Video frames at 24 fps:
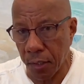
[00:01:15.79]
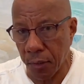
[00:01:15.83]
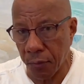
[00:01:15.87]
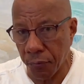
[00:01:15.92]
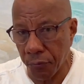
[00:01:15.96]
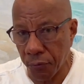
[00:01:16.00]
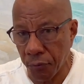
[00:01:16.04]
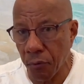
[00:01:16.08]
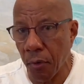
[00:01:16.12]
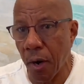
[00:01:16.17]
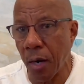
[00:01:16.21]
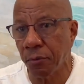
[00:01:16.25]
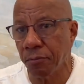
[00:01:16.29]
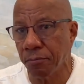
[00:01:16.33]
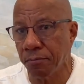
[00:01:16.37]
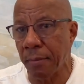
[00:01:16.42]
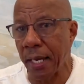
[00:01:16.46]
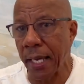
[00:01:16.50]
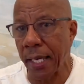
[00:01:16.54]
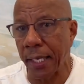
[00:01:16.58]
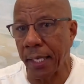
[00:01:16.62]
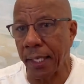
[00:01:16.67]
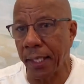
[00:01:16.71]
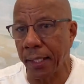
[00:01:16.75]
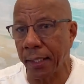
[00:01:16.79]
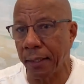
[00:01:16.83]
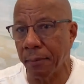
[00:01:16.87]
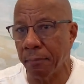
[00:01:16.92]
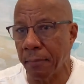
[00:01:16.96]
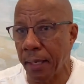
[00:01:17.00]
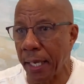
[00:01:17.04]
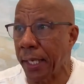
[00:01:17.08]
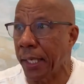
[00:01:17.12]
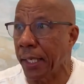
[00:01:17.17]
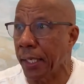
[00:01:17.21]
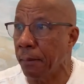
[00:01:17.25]
throughout
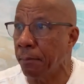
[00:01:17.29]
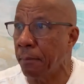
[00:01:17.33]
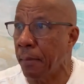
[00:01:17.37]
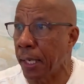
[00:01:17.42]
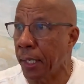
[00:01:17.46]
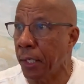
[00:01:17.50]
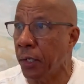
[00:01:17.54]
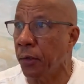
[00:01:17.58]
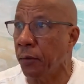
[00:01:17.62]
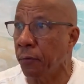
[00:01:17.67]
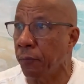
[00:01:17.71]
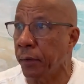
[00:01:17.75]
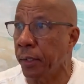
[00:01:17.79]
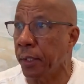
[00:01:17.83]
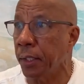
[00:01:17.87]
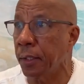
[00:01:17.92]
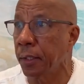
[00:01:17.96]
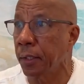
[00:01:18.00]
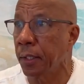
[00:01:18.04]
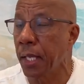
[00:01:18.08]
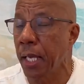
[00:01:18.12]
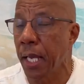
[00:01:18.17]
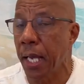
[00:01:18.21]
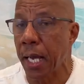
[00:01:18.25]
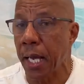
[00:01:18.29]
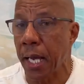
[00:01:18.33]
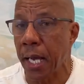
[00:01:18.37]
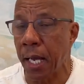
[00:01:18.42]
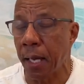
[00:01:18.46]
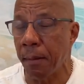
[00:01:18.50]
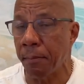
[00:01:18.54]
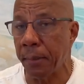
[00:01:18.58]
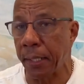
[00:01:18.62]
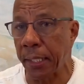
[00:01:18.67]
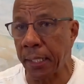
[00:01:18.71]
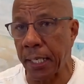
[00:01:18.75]
my career.
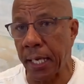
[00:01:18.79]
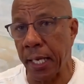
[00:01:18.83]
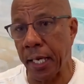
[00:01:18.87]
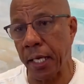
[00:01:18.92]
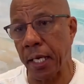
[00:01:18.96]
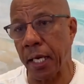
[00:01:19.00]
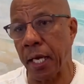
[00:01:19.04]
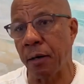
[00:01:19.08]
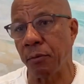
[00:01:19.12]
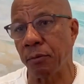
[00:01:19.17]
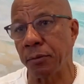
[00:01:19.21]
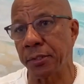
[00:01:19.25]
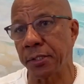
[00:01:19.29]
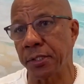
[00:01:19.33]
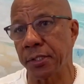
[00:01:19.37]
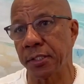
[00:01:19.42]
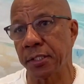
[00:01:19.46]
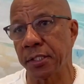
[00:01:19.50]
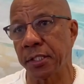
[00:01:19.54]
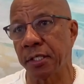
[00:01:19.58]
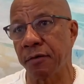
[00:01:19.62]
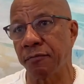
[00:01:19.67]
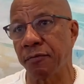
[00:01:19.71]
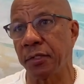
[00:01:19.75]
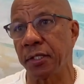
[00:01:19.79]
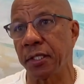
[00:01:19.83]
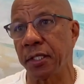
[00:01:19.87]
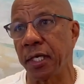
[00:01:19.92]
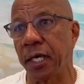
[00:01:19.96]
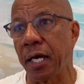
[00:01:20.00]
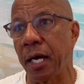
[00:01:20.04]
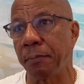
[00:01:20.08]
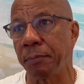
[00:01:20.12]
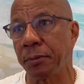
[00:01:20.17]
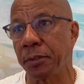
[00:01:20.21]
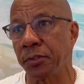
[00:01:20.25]
And I was given the
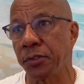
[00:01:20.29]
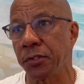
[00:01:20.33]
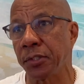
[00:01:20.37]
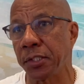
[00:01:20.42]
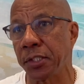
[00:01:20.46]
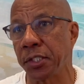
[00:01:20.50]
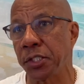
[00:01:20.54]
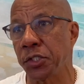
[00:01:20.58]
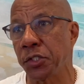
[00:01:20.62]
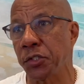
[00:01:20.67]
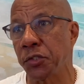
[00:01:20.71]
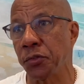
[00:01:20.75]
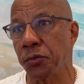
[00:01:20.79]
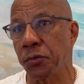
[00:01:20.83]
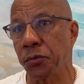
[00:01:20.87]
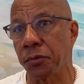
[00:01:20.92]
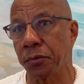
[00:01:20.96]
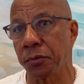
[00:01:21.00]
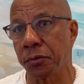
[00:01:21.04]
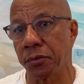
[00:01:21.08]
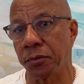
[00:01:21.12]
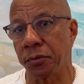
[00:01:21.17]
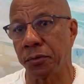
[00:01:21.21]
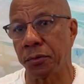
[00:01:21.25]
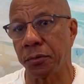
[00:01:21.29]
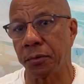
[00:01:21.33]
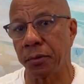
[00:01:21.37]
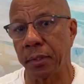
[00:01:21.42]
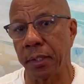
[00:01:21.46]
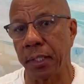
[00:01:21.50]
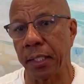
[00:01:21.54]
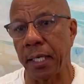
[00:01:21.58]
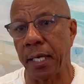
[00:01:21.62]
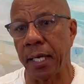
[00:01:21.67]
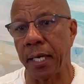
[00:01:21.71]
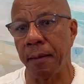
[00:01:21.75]
opportunity to
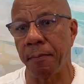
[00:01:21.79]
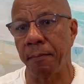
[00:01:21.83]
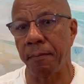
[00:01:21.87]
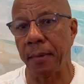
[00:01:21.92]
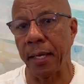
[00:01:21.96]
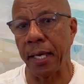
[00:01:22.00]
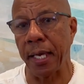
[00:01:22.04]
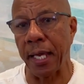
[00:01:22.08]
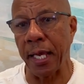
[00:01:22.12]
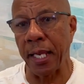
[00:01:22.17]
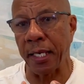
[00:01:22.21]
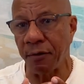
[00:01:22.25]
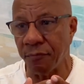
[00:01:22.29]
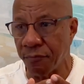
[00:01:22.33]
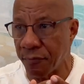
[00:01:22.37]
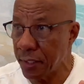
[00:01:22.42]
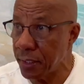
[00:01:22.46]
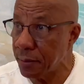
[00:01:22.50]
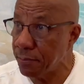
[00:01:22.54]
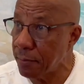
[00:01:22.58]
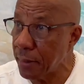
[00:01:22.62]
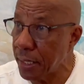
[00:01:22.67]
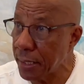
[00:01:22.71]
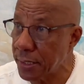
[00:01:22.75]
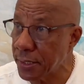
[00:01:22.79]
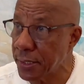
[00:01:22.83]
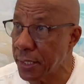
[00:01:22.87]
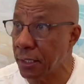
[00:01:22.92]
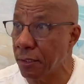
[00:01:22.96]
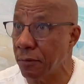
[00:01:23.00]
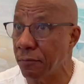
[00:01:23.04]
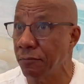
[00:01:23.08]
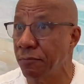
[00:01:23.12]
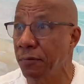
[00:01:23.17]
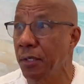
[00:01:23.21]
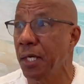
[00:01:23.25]
elevate
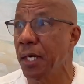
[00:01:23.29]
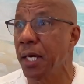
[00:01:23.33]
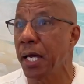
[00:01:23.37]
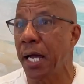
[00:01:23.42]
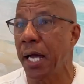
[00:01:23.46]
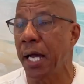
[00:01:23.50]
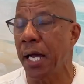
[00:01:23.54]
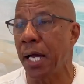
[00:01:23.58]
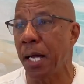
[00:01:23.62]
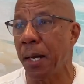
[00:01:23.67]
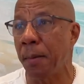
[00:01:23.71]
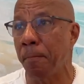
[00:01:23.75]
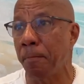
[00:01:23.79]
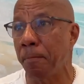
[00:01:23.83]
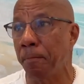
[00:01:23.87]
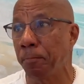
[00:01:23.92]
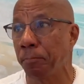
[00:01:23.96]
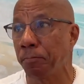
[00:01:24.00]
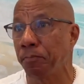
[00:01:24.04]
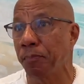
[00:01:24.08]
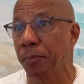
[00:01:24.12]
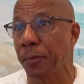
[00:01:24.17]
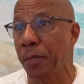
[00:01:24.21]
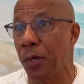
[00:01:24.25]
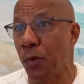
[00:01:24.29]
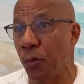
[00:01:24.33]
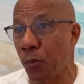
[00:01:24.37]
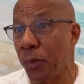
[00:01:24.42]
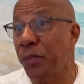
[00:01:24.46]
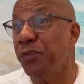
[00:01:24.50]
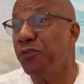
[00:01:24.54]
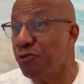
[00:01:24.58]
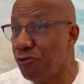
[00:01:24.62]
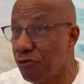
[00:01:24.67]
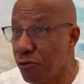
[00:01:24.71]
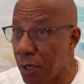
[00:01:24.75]
myself
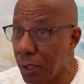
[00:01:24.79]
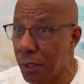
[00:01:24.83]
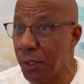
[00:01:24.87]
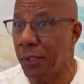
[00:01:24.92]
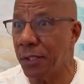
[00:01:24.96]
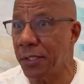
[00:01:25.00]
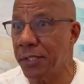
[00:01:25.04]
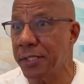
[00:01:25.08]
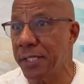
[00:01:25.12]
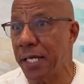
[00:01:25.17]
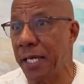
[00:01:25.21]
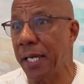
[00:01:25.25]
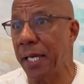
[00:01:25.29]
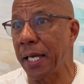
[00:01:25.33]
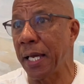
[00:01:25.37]
with struggles,